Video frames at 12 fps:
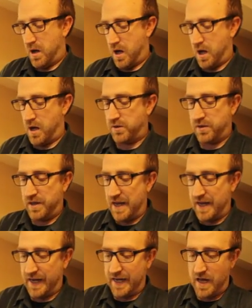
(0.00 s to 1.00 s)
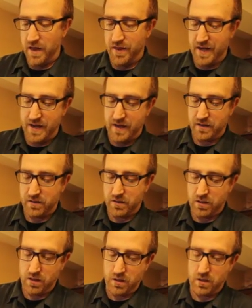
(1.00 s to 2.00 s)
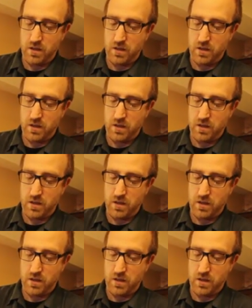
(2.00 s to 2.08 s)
So then I got this.